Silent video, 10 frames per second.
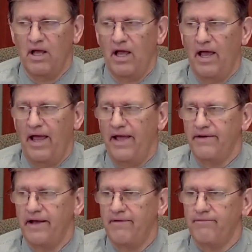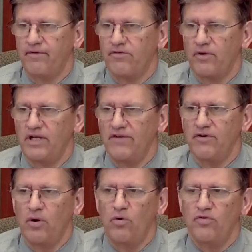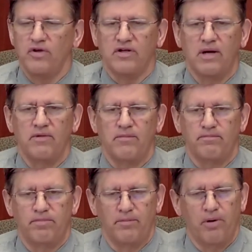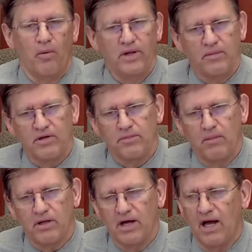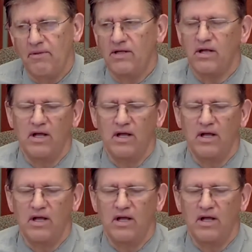And so you never know who's going to come to the podium under public comment.